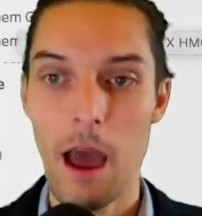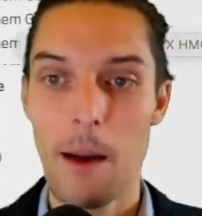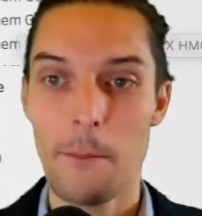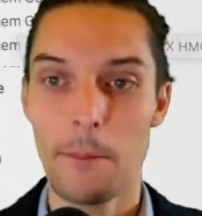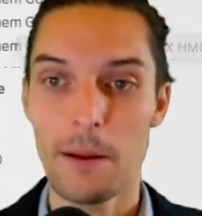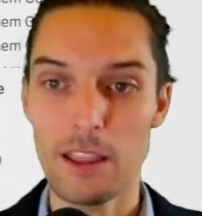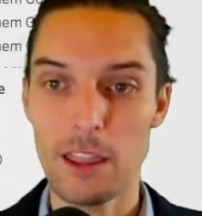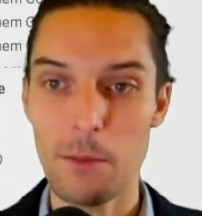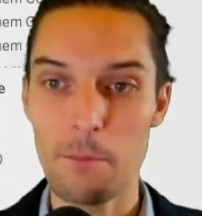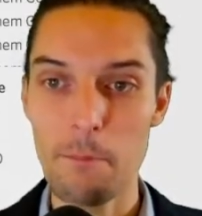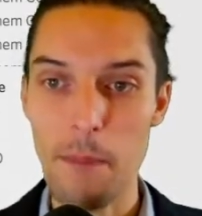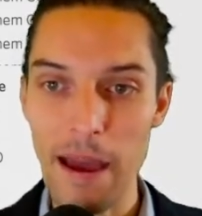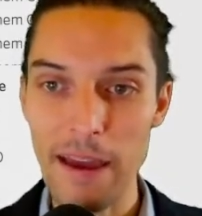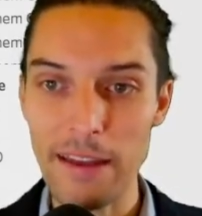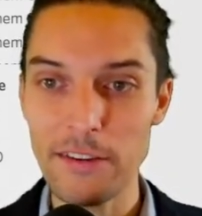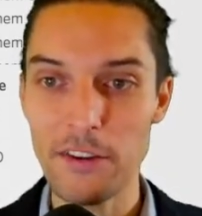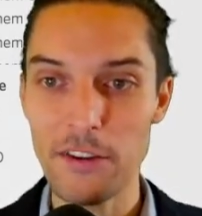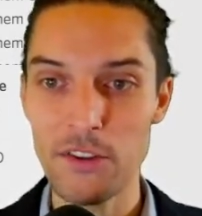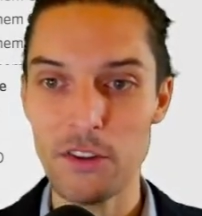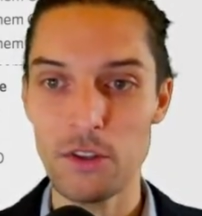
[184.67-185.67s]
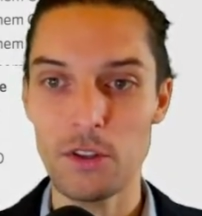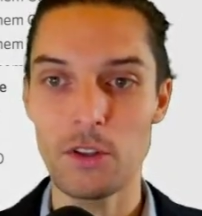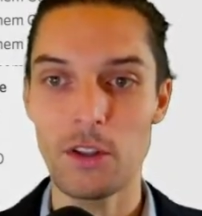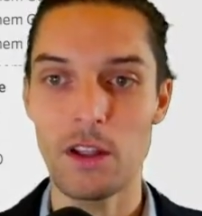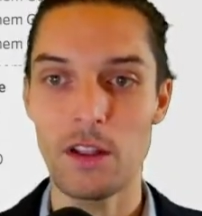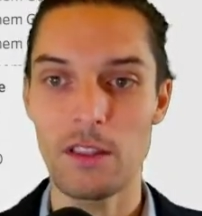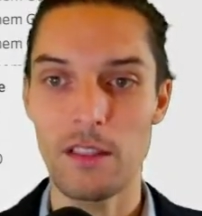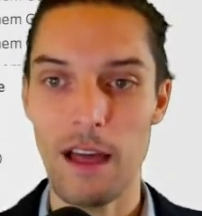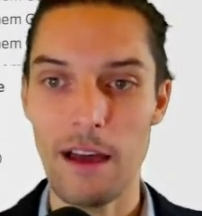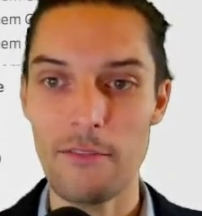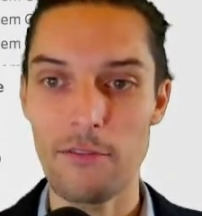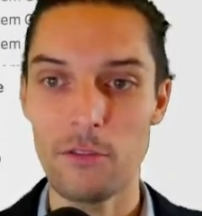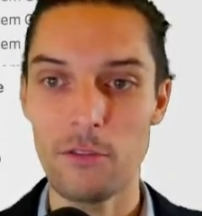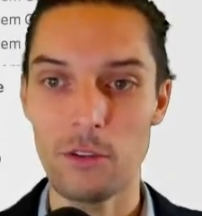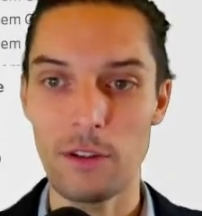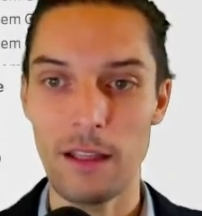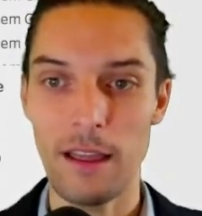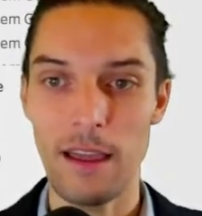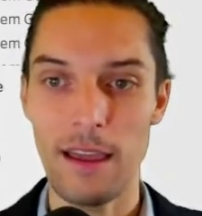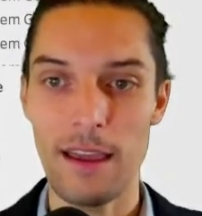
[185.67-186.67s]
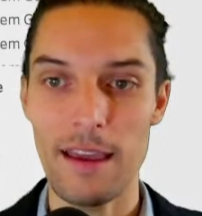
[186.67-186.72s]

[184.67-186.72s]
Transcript: but the metal level